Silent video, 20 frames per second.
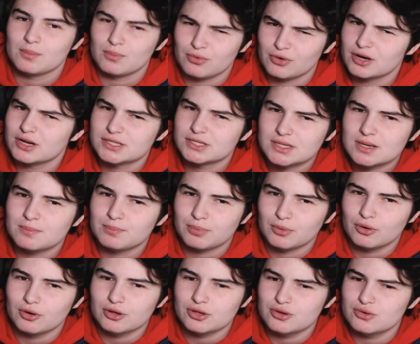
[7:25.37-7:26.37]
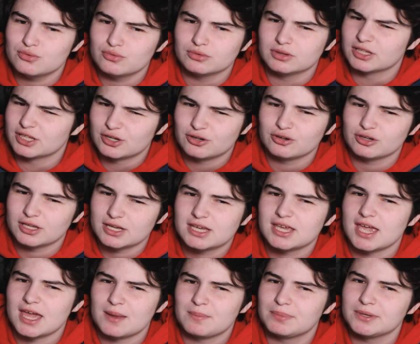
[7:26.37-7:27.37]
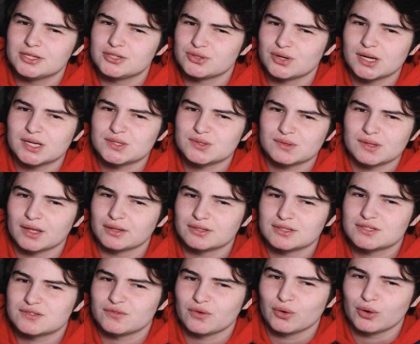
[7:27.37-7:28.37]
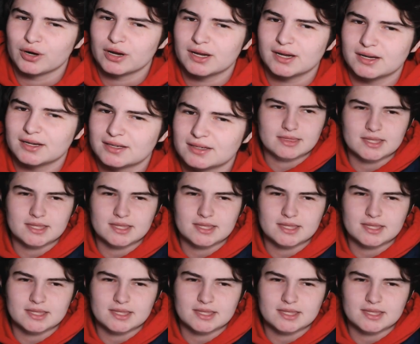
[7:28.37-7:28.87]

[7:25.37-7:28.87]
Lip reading: Pretty simple. You literally can't be trans without dysphoria.